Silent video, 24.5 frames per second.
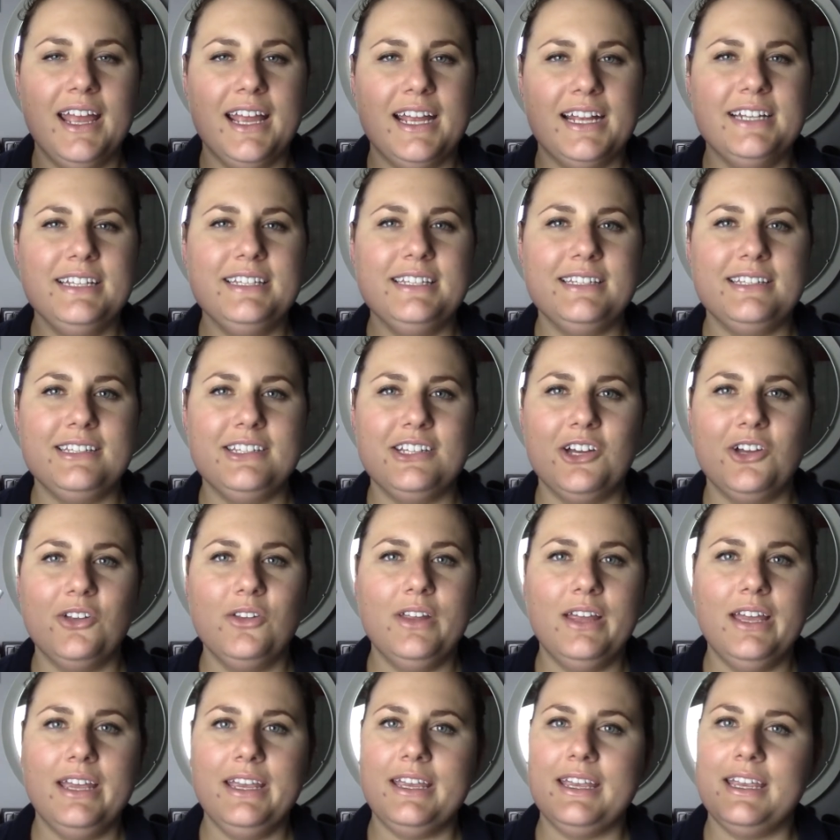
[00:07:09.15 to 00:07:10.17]
It's still
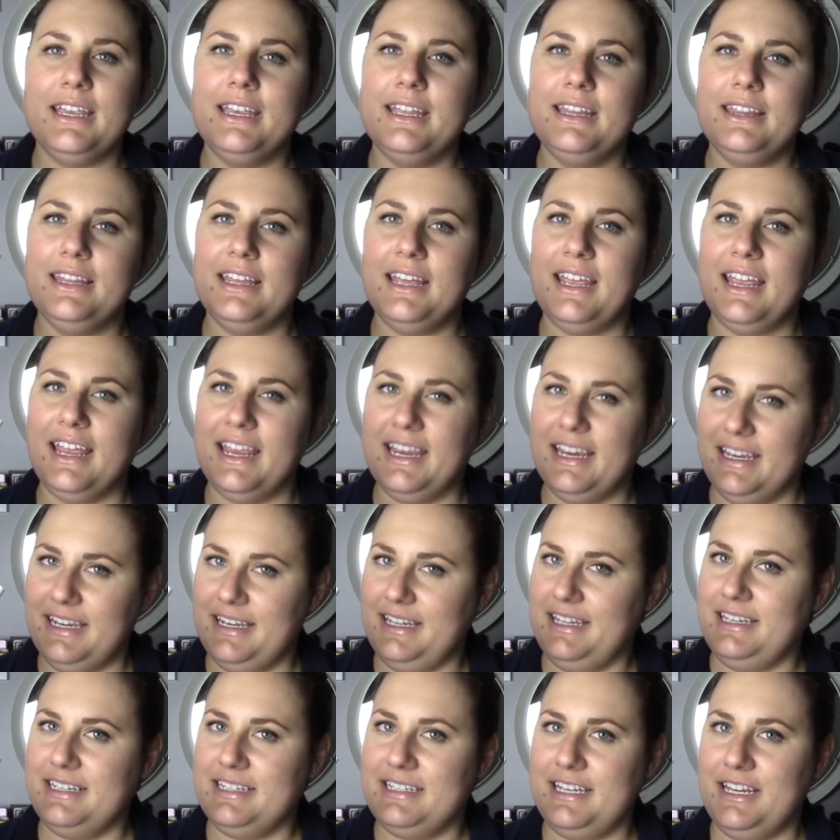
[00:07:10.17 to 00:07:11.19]
like in the
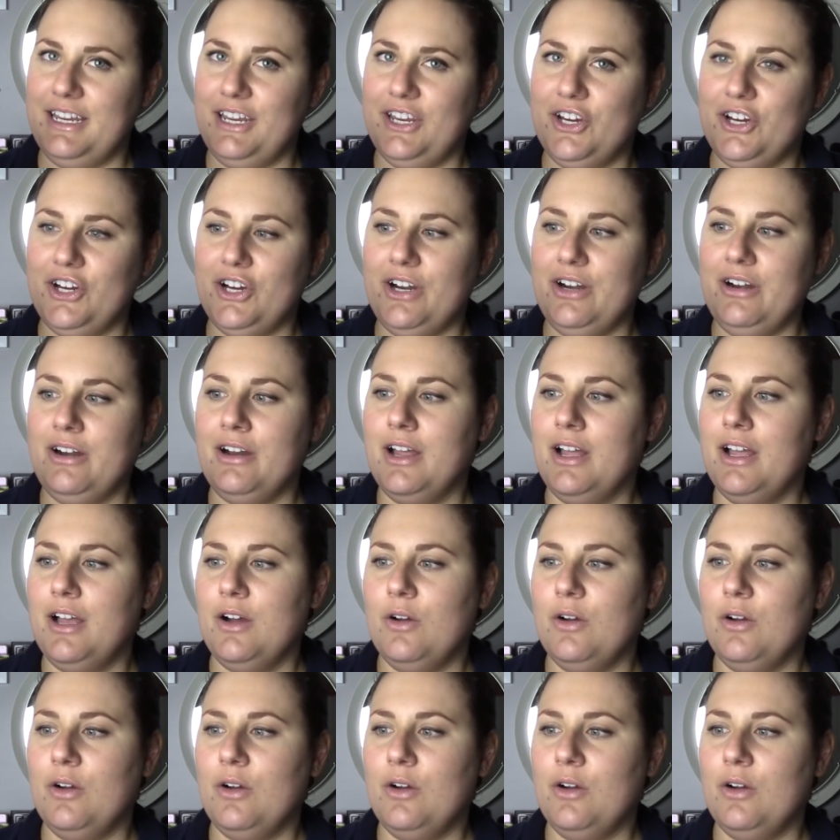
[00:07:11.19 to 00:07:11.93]
eighties here,